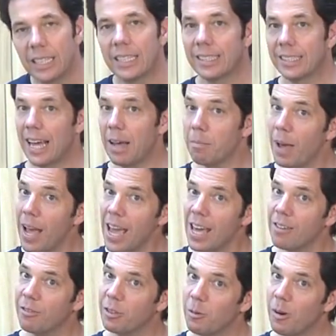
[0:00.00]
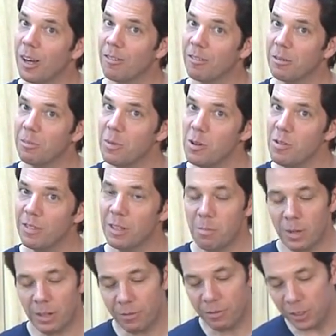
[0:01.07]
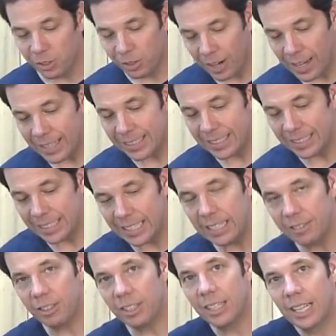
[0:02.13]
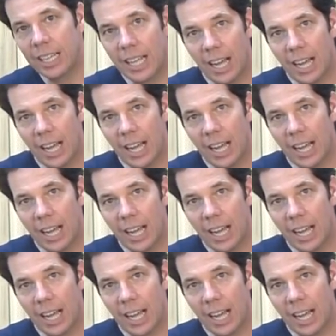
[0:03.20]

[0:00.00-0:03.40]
It's not bad if you want to remove it, but if you're trying to leave it,